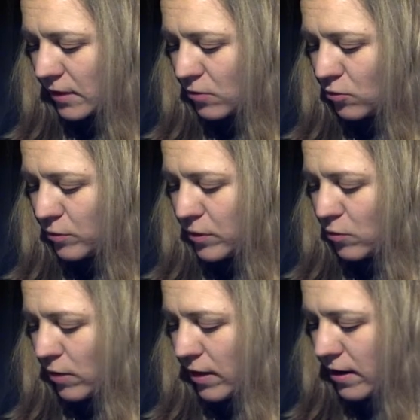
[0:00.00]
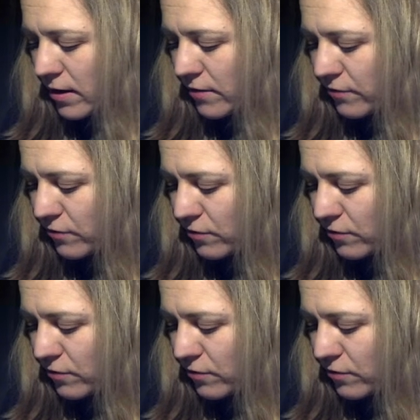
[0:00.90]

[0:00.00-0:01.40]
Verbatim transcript: will be one half